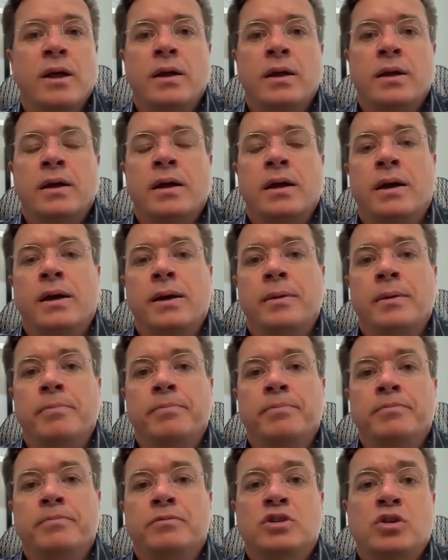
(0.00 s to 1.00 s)

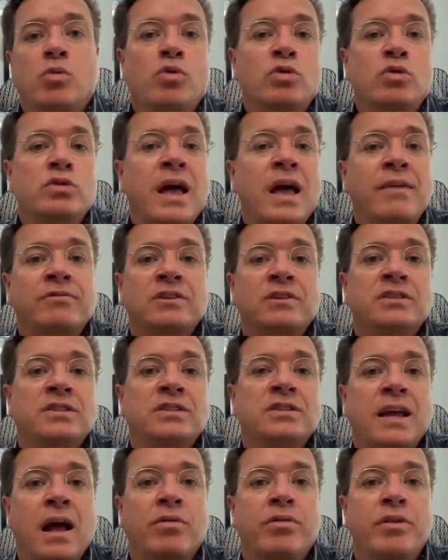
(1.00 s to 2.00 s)
So we'll have to see
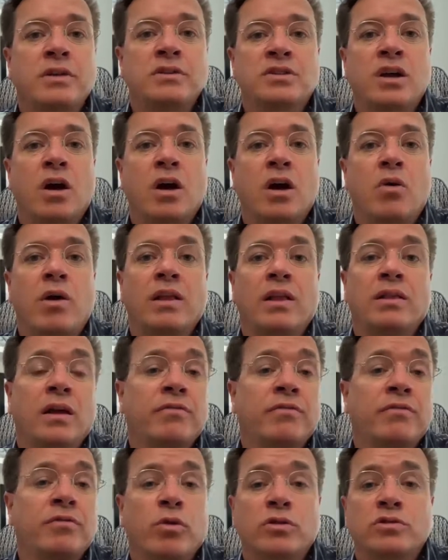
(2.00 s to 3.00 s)
how things go. I love
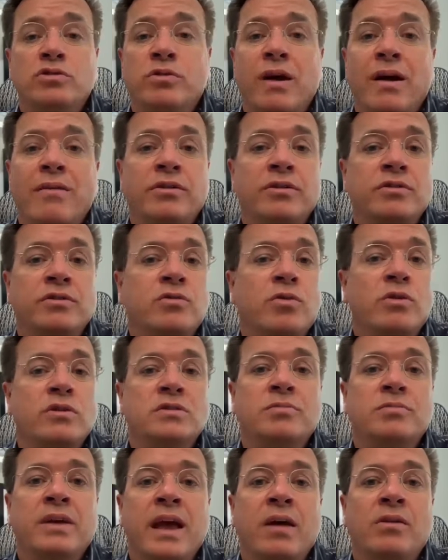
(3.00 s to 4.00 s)
the World Travel and
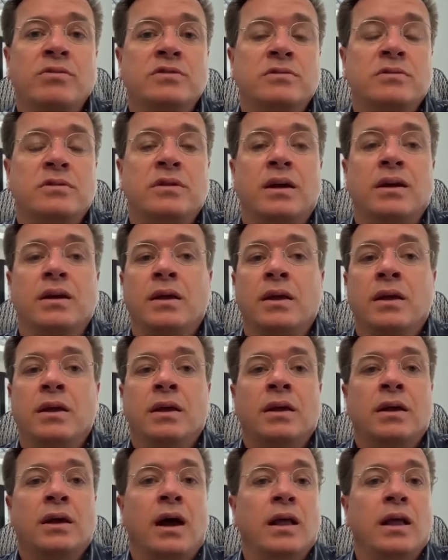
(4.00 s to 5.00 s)
Tourism Council.
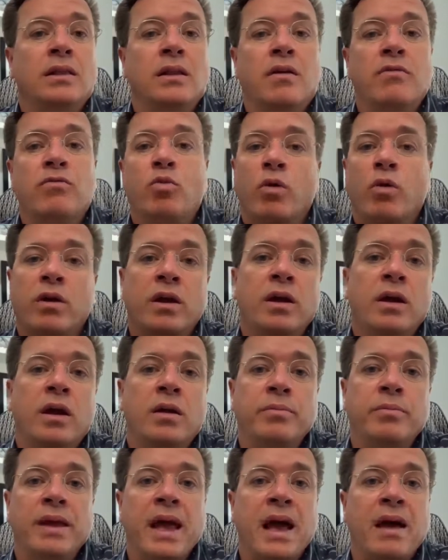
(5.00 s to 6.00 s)
I love working on
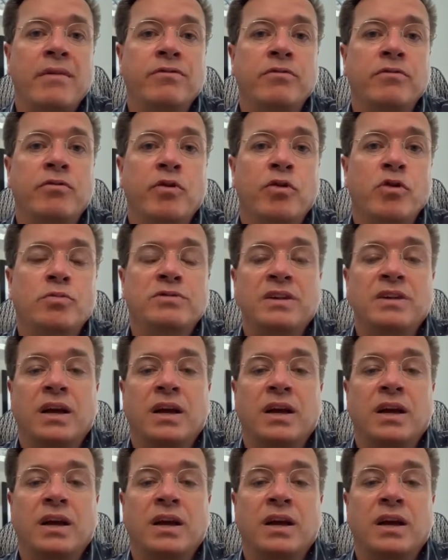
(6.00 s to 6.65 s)
behalf of groups.